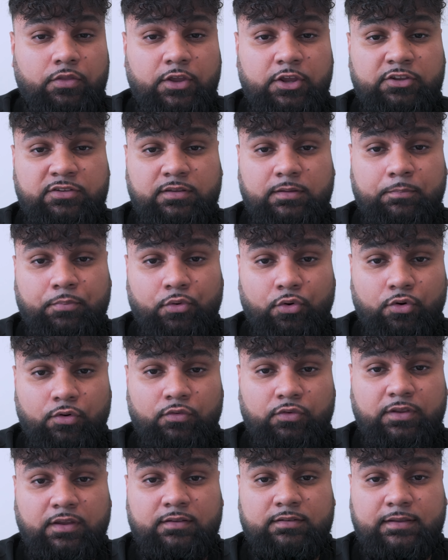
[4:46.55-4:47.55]
This
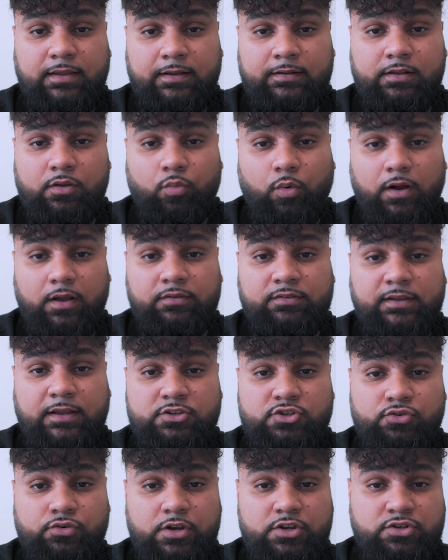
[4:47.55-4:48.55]
proves exactly why
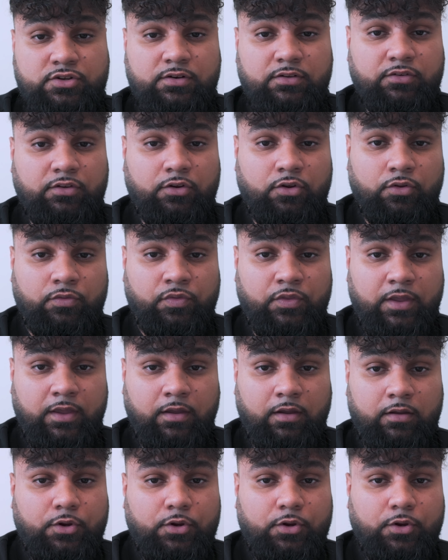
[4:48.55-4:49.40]
saturation is a good thing,